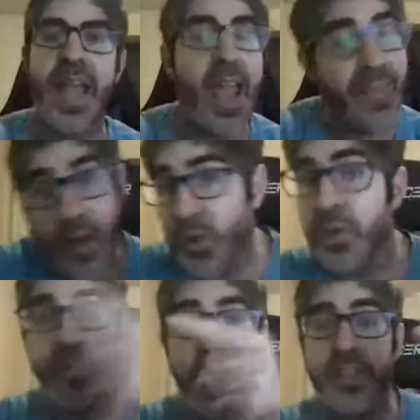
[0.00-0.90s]
And they don't know the
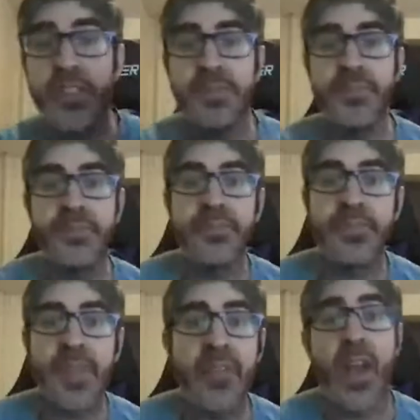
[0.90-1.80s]
players.
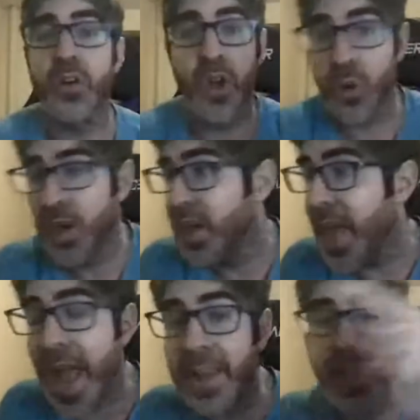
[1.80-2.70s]
They don't know
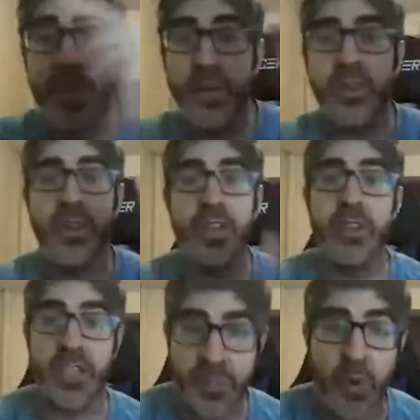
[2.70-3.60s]
anything about
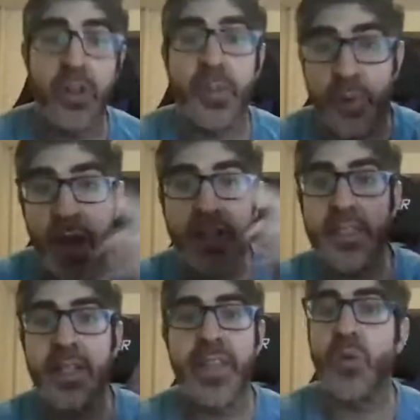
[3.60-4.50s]
the sport, the
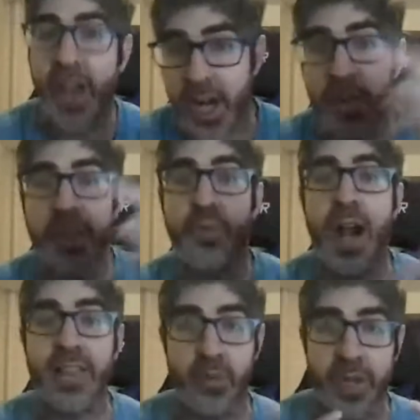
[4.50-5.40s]
product. They don't care about the
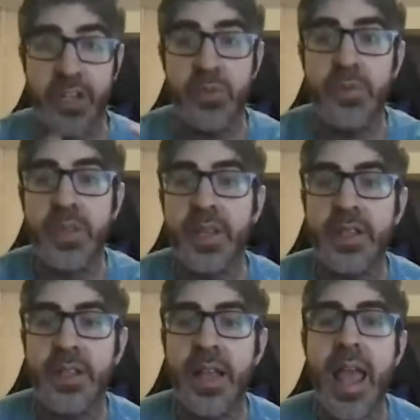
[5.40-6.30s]
product like we do.
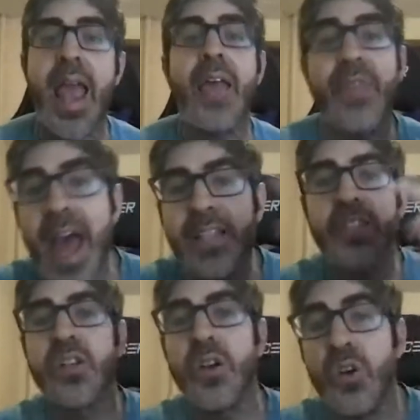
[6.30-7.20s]
And
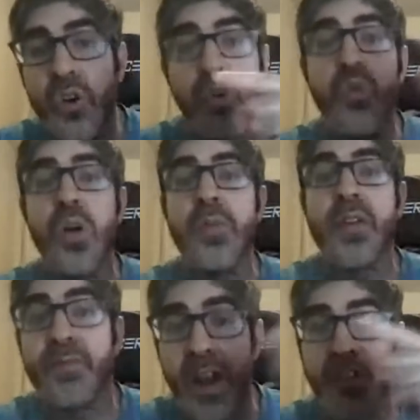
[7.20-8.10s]
that's who
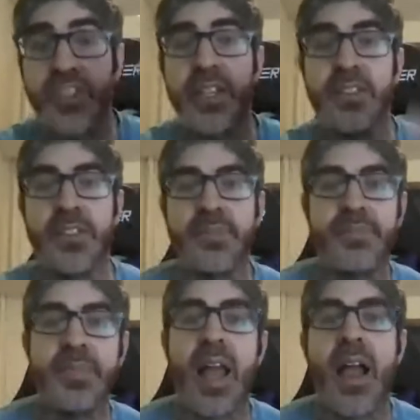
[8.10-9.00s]
fire sales.
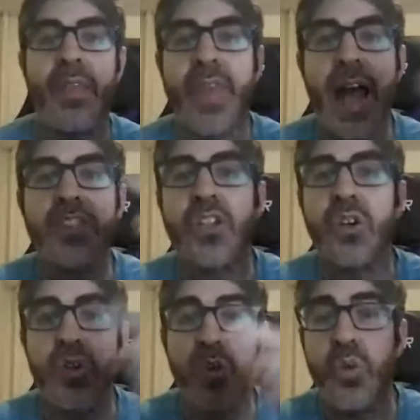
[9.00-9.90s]
That's
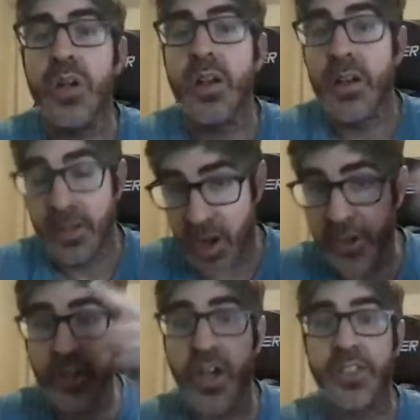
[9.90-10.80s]
who
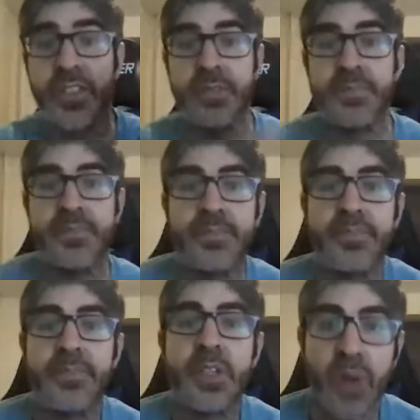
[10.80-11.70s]
undercuts,
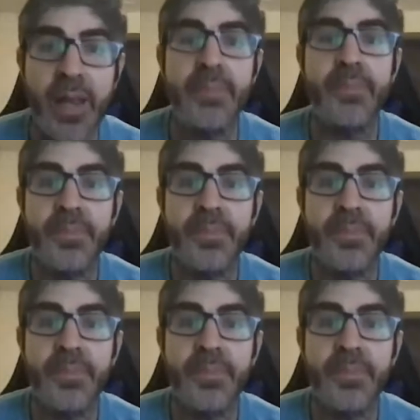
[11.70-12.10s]
right?